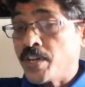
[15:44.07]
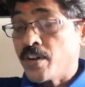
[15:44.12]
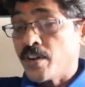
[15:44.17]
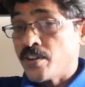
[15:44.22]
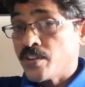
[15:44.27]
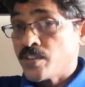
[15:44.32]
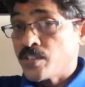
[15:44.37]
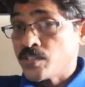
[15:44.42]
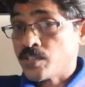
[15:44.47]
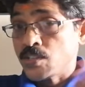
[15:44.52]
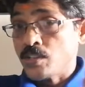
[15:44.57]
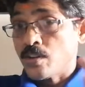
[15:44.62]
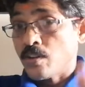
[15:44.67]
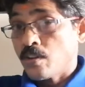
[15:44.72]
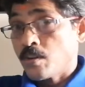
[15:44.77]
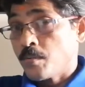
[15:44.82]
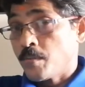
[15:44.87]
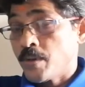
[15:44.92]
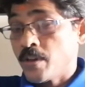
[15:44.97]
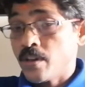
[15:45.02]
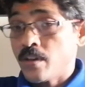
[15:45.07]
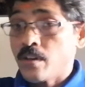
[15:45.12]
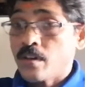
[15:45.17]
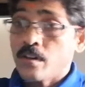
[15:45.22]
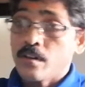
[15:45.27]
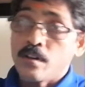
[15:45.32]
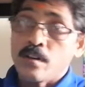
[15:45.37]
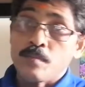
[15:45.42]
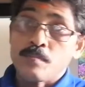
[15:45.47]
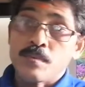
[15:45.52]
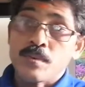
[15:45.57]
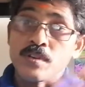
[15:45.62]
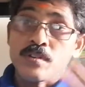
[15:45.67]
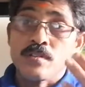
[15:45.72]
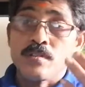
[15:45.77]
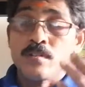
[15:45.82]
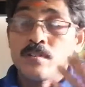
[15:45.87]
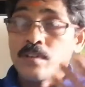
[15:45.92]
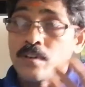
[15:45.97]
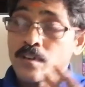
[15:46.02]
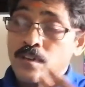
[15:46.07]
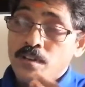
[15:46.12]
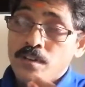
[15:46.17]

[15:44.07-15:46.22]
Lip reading: countries he occupy, after